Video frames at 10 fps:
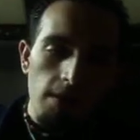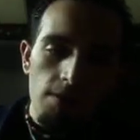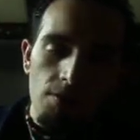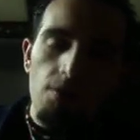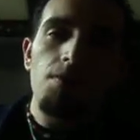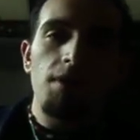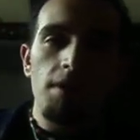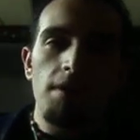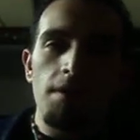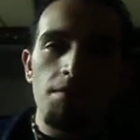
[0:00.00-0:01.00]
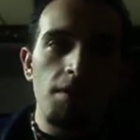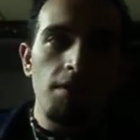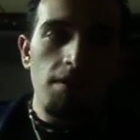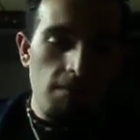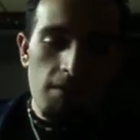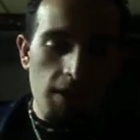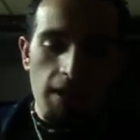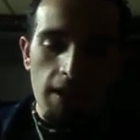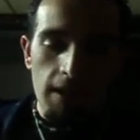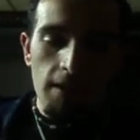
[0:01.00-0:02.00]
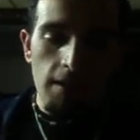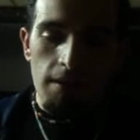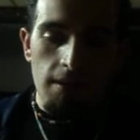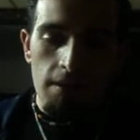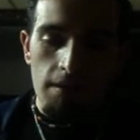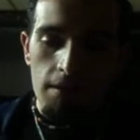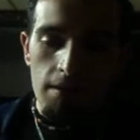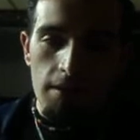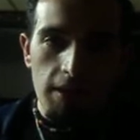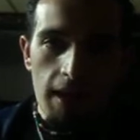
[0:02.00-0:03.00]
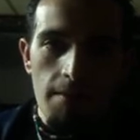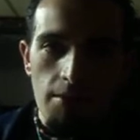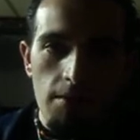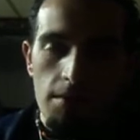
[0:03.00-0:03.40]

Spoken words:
So it was sitting on the table.